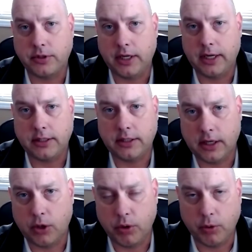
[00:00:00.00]
that
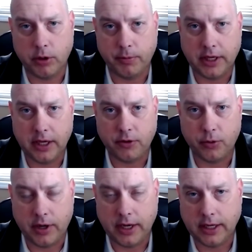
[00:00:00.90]
we will be giving
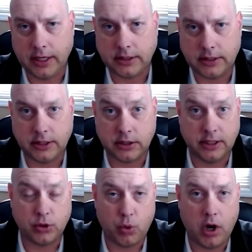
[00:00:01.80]
away, and it's it's
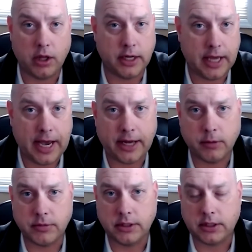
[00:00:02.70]
it's quality
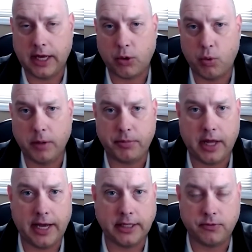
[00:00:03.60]
items. It's like whip
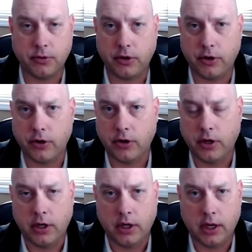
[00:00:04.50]
lights for your
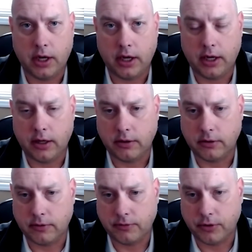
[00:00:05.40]
uh,
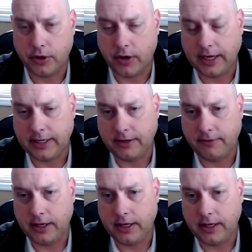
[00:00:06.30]
for your
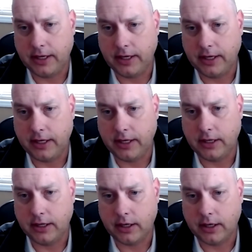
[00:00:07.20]

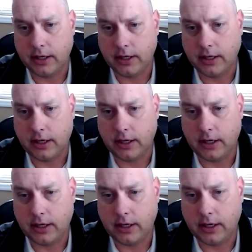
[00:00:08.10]
ATV.
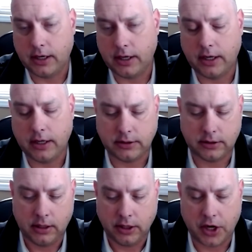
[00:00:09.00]
Uh,
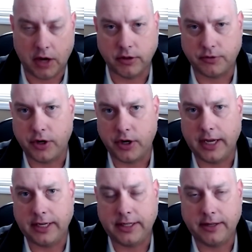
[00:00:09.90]
it's
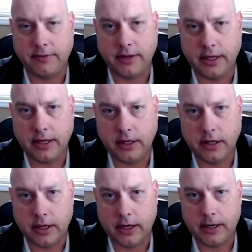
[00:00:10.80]
covered for
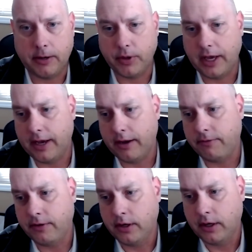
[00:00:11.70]
TV. Uh, we have
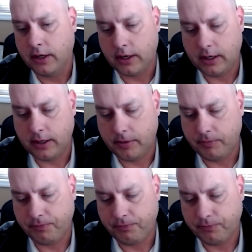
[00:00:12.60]
um,
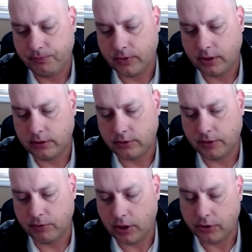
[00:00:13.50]
several other
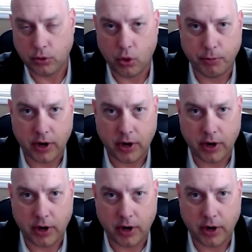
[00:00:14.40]
door prizes